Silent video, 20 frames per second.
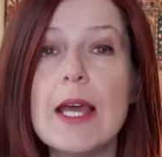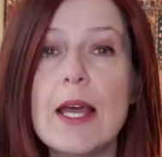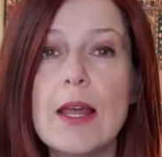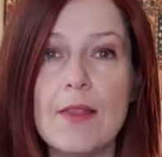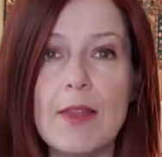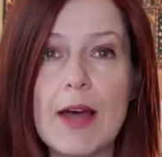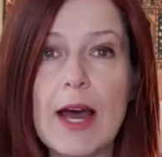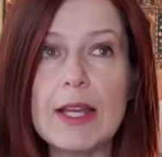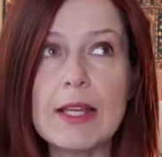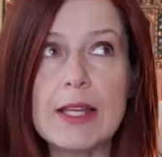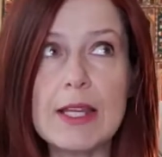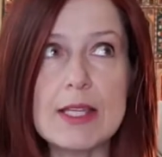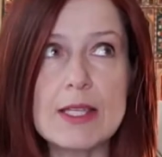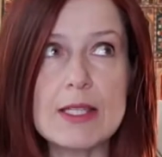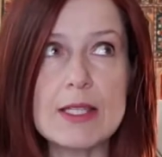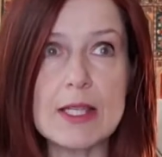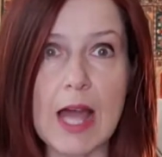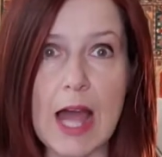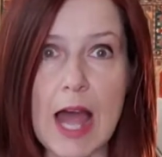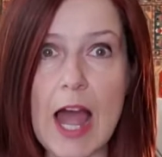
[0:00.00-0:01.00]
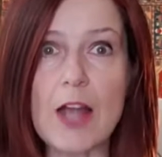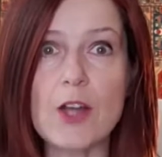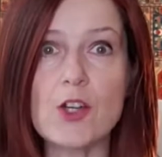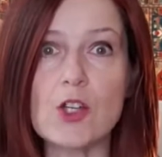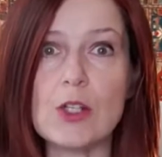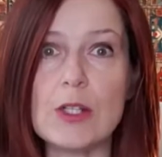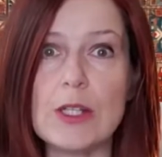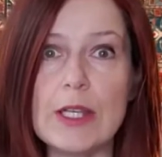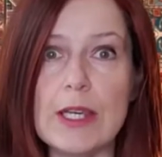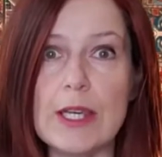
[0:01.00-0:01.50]
That is
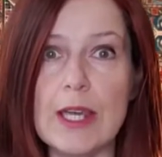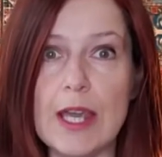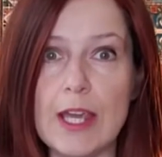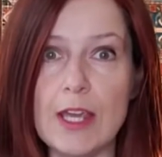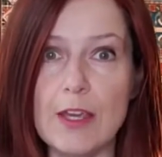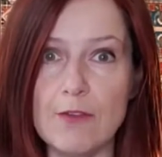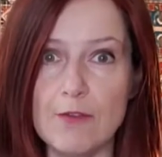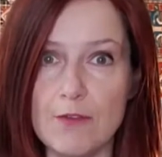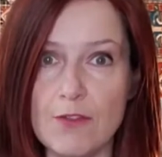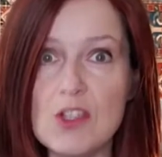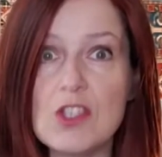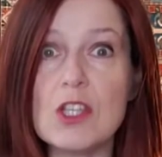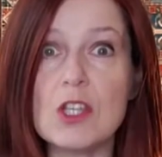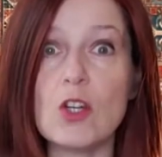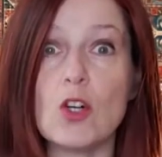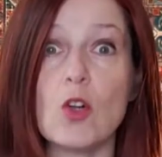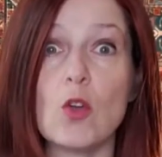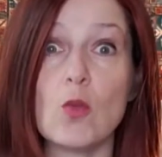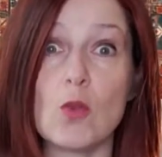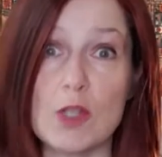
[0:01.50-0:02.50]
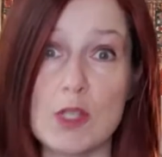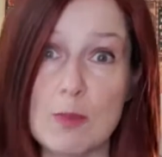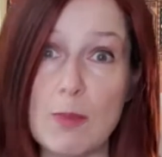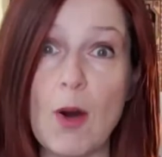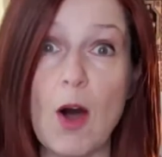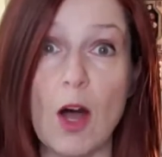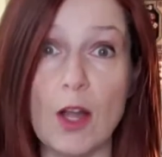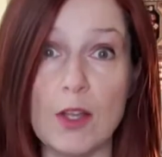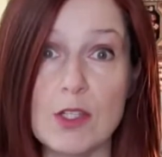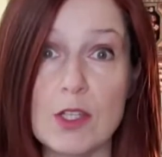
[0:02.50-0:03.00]
actually a physical
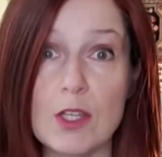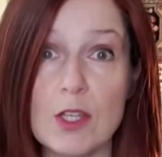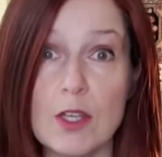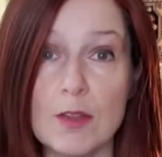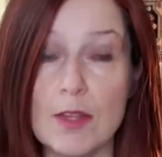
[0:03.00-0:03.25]
response.